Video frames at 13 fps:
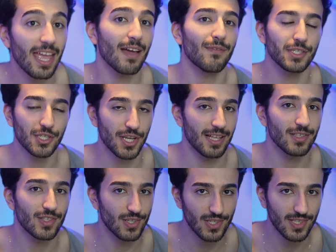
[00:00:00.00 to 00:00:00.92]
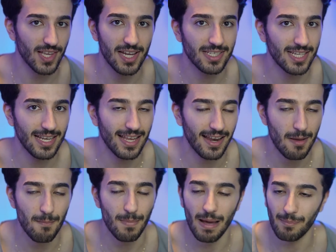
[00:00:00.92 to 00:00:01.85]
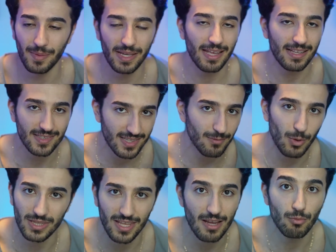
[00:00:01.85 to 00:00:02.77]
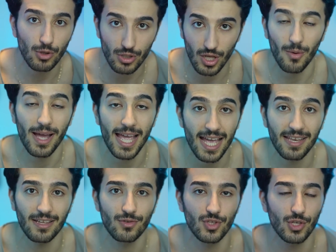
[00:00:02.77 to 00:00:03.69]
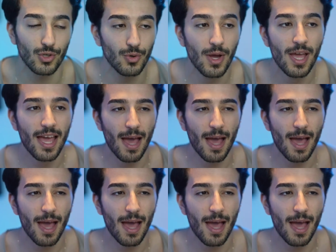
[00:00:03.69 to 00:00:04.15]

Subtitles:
have a chance to sign Kylian Mbappe, that's what they will go ahead and do.